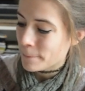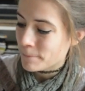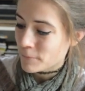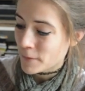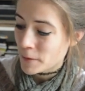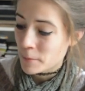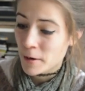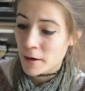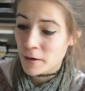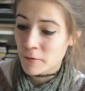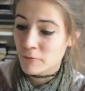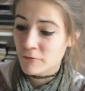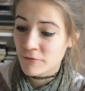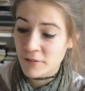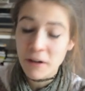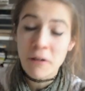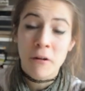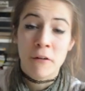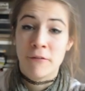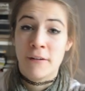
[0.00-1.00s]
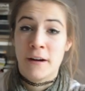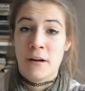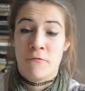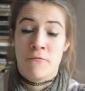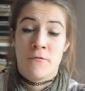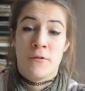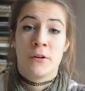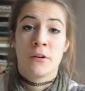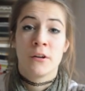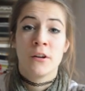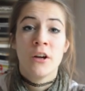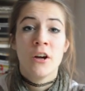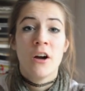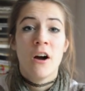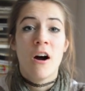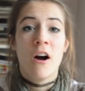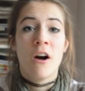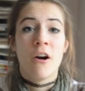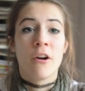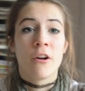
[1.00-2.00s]
my very favorite
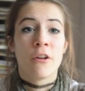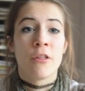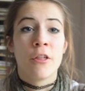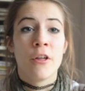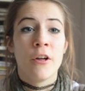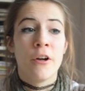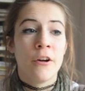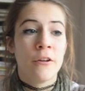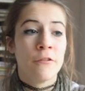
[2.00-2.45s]
are the